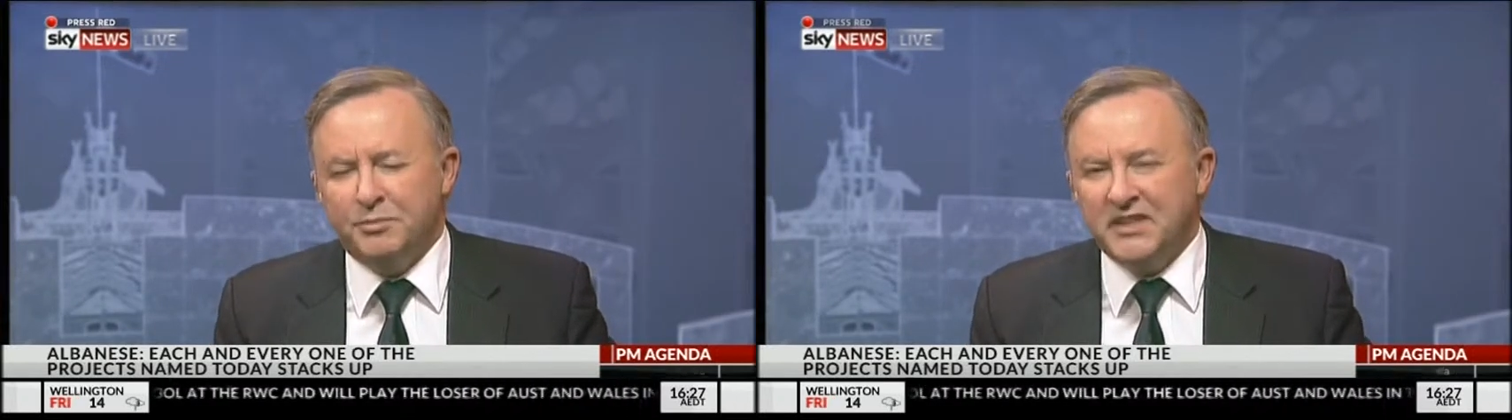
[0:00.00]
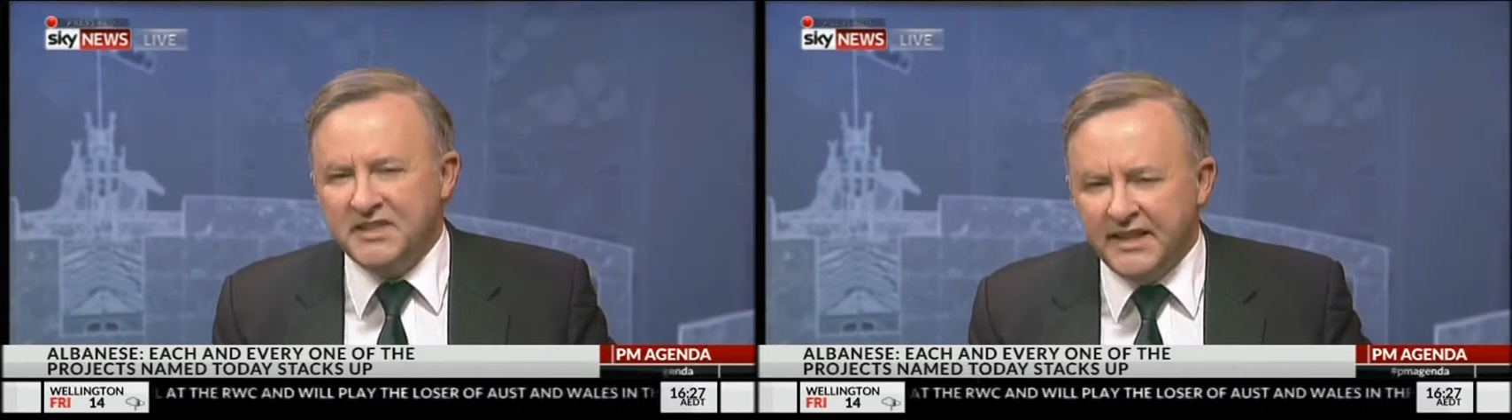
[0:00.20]

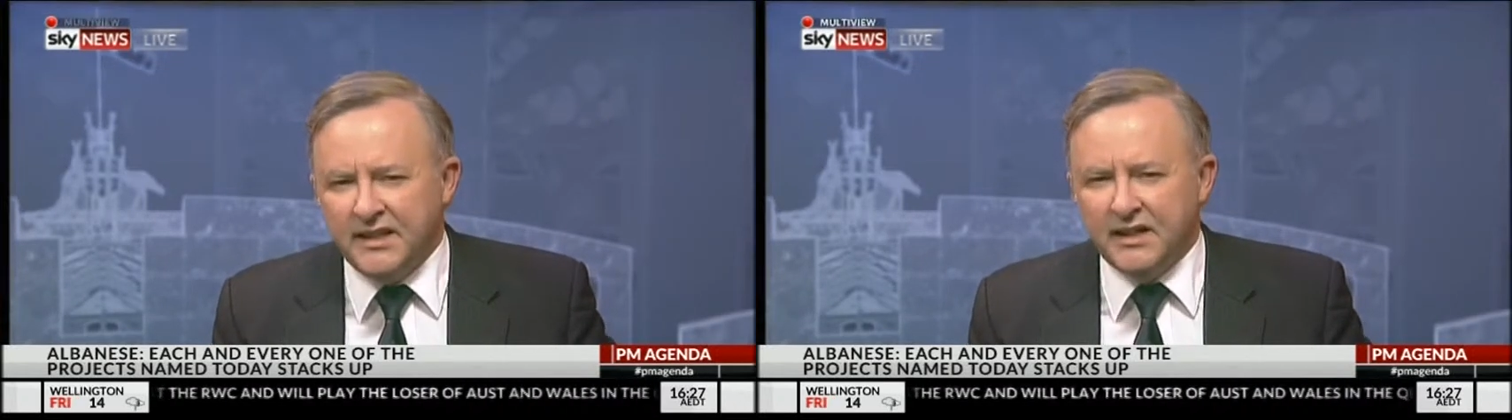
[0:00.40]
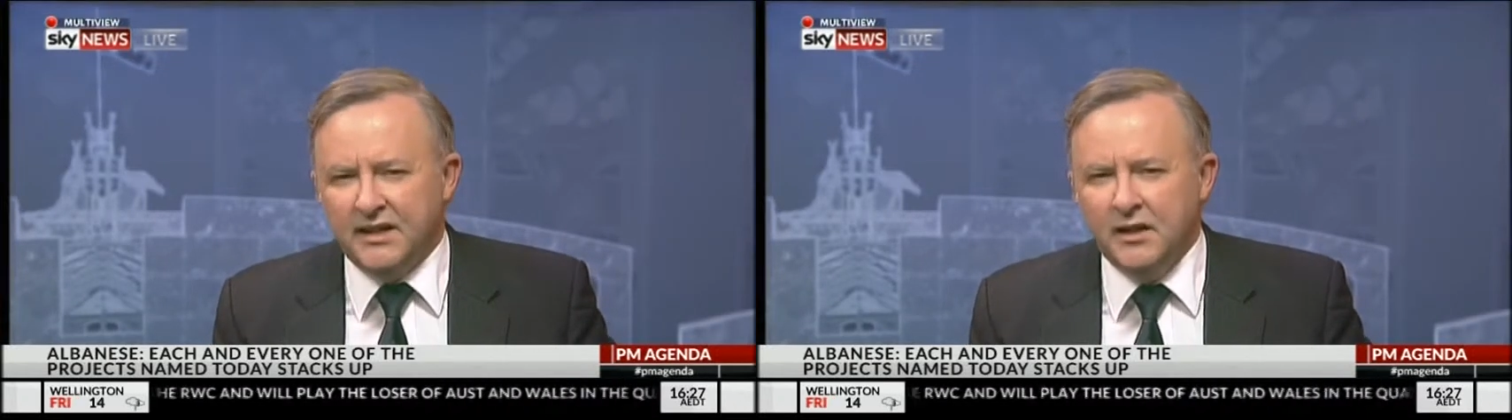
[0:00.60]

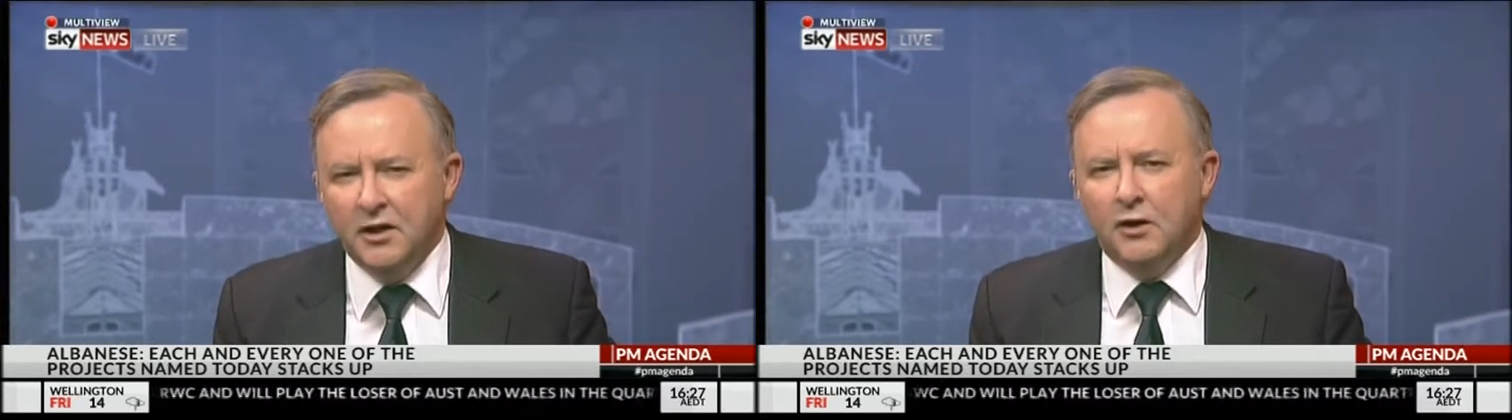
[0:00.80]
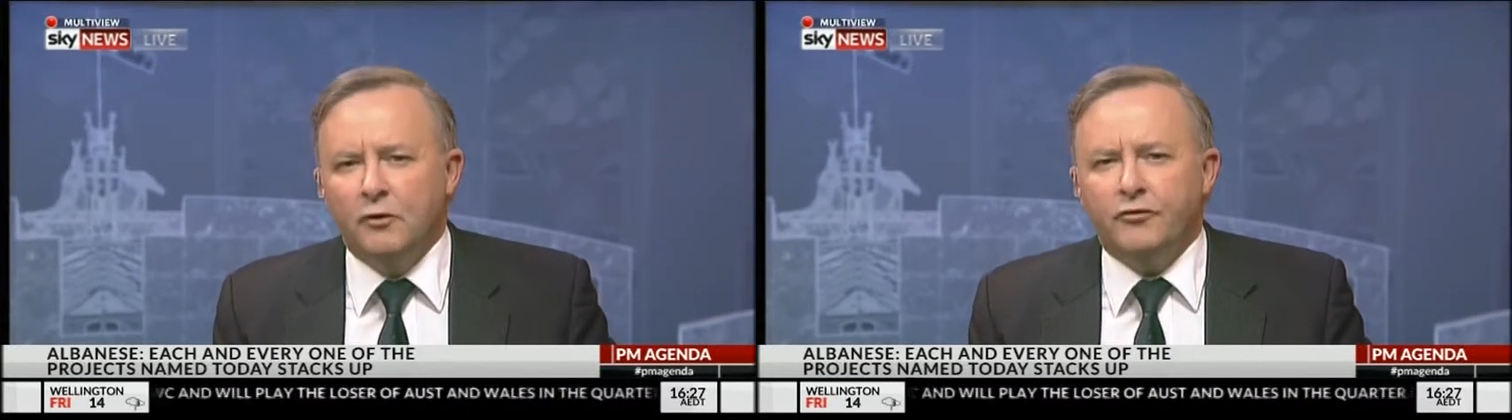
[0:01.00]
particularly
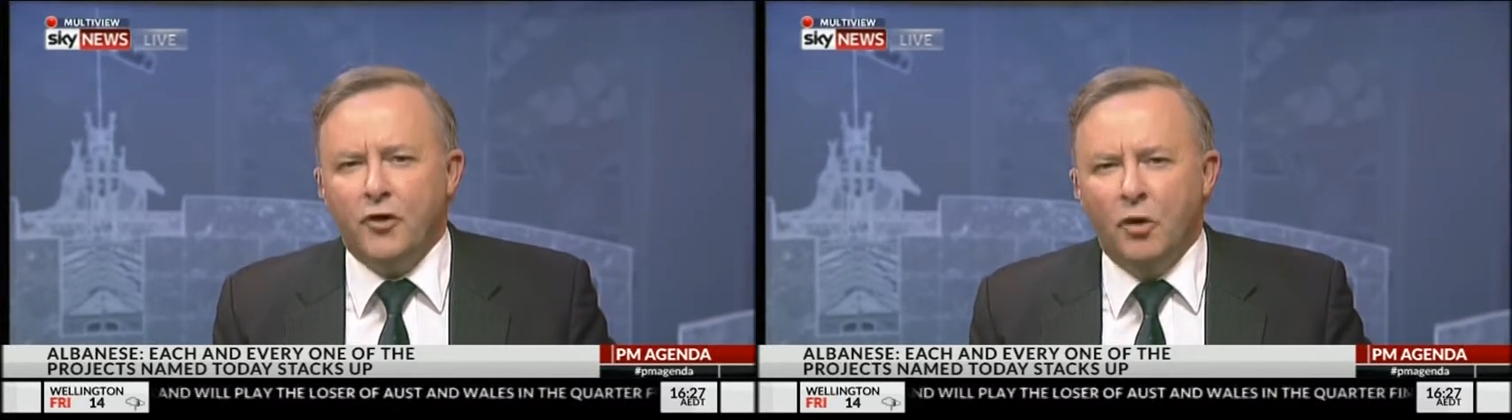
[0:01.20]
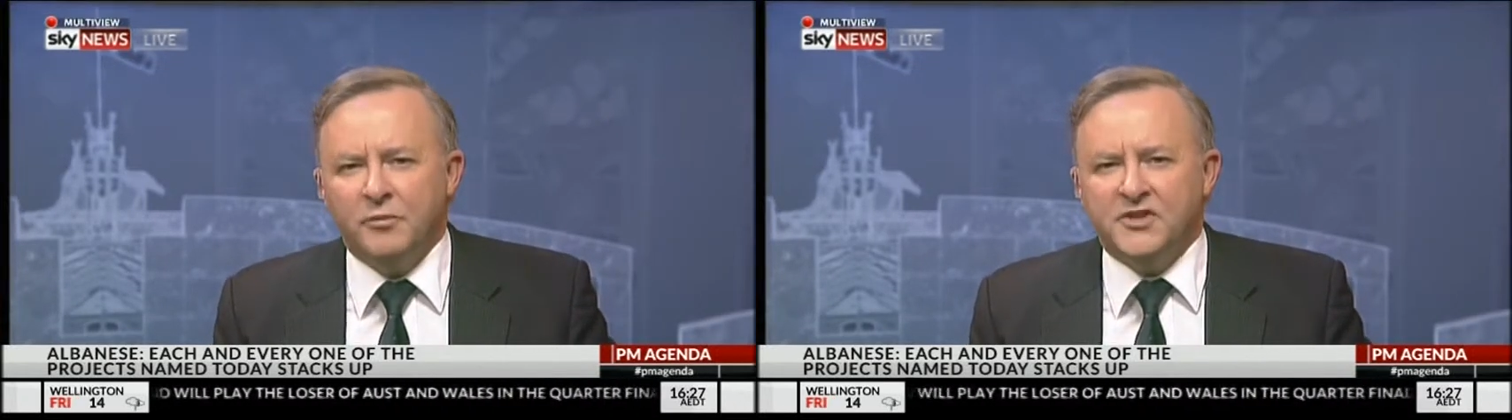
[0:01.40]

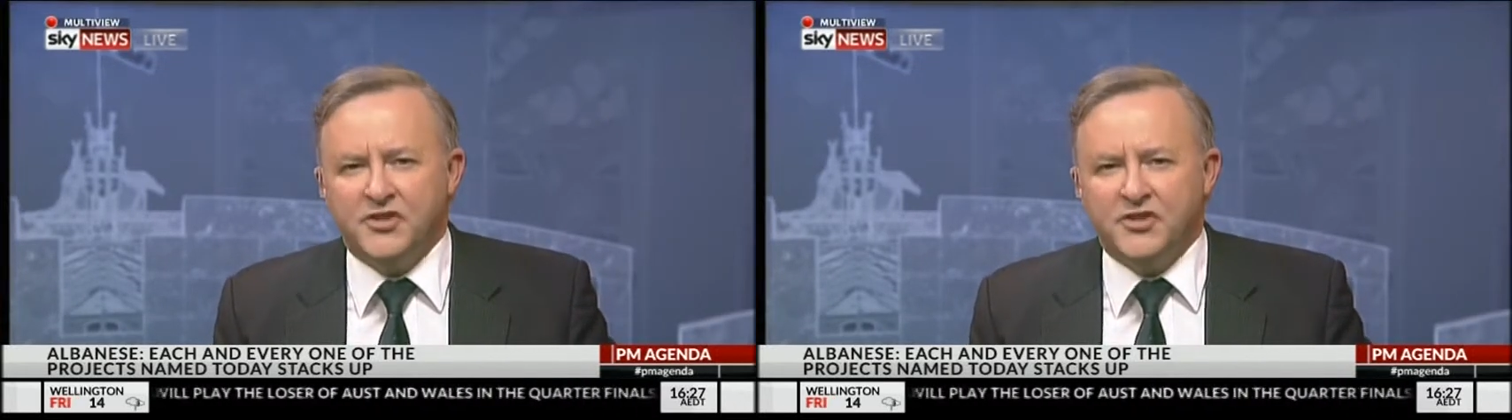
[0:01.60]
from